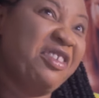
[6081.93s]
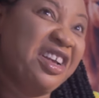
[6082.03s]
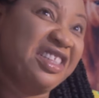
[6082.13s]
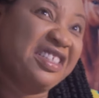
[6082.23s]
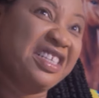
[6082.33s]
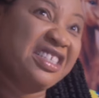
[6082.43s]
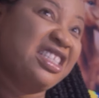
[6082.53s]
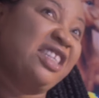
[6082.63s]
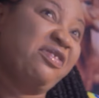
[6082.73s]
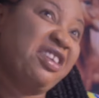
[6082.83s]
for it.
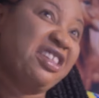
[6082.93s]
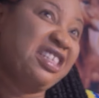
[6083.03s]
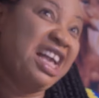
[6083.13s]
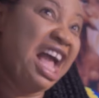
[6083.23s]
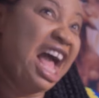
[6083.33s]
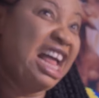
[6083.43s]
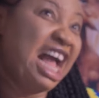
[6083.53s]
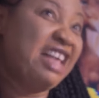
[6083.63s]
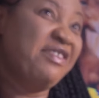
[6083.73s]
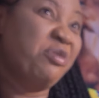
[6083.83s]
Search for it.
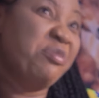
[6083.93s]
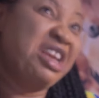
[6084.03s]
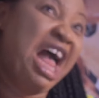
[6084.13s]
Give it to me